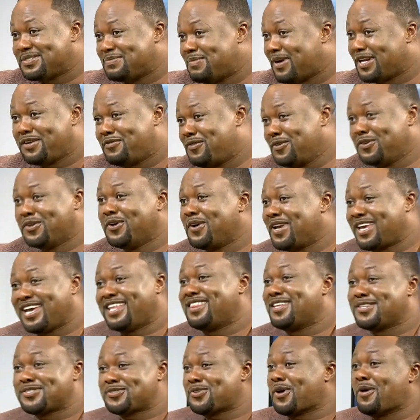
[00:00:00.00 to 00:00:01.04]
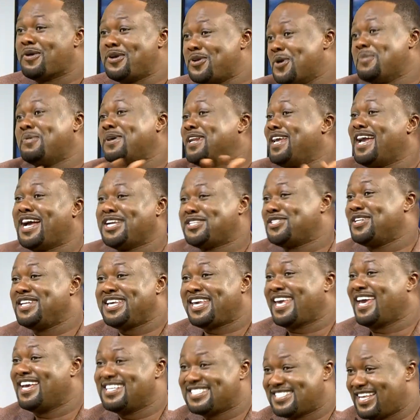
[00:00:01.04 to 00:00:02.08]
But if you don't get the story, nobody actually
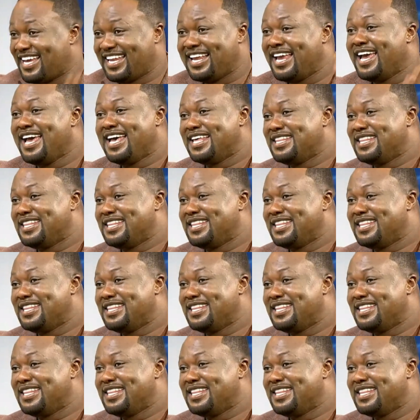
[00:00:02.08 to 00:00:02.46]
cares that